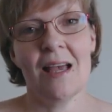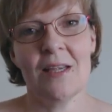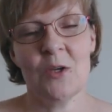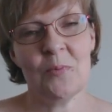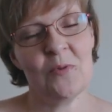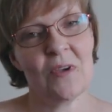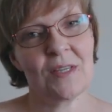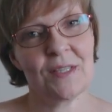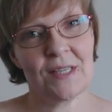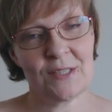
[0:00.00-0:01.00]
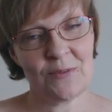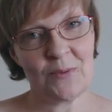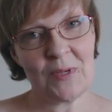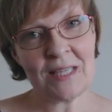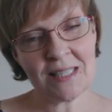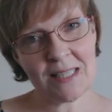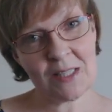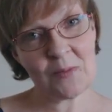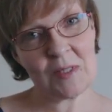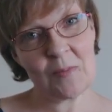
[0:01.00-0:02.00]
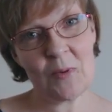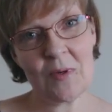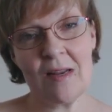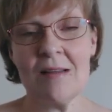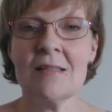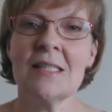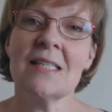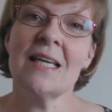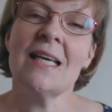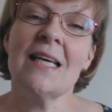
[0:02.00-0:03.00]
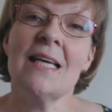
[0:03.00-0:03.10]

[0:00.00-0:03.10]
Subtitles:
I hope you've had a nice few weeks since we spoke last.